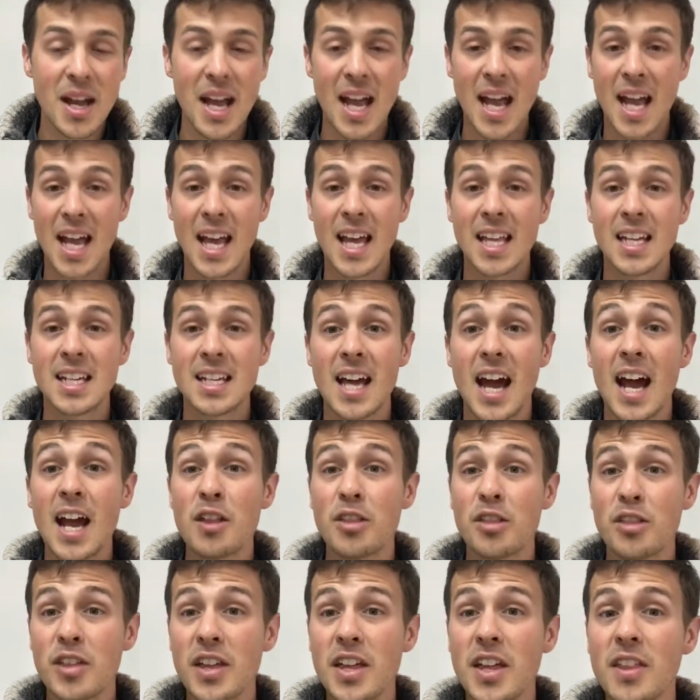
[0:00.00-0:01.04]
and I
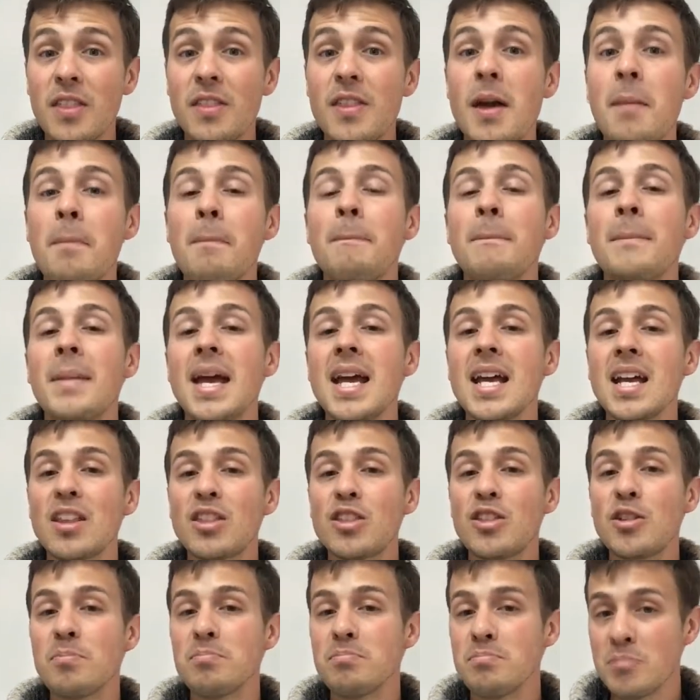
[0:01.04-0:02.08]
think they make
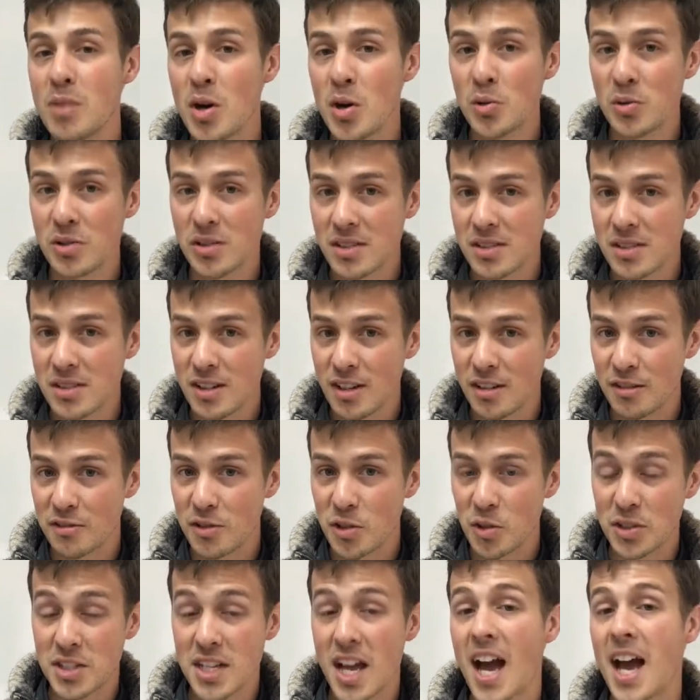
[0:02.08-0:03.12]
the most of
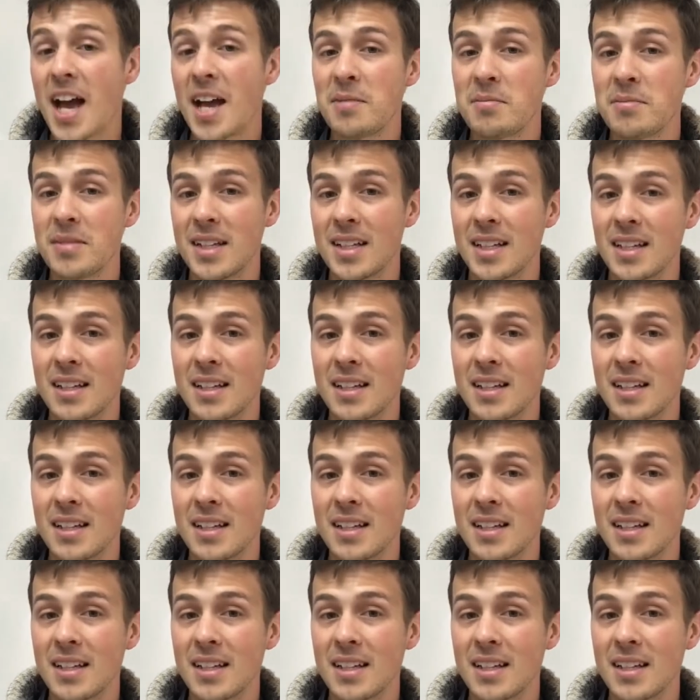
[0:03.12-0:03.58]
your time in